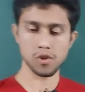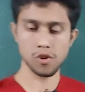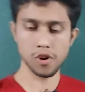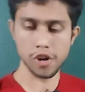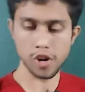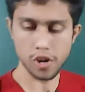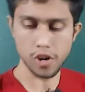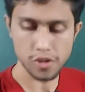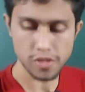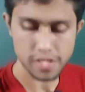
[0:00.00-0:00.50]

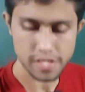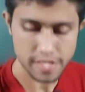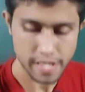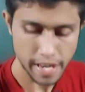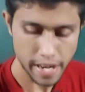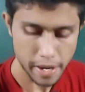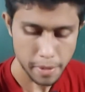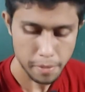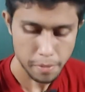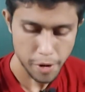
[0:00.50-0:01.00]
going on to the
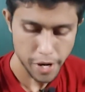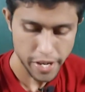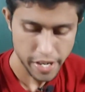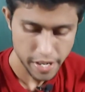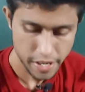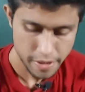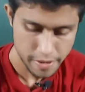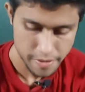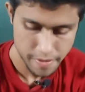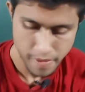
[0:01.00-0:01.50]
second
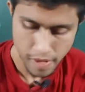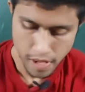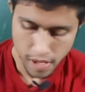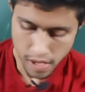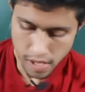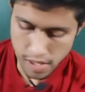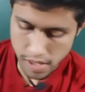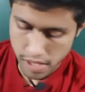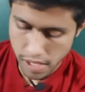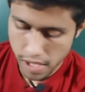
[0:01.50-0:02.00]
point,
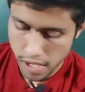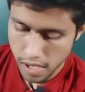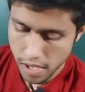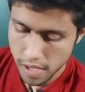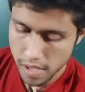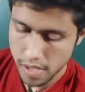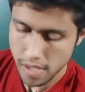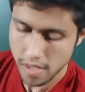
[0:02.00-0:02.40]
the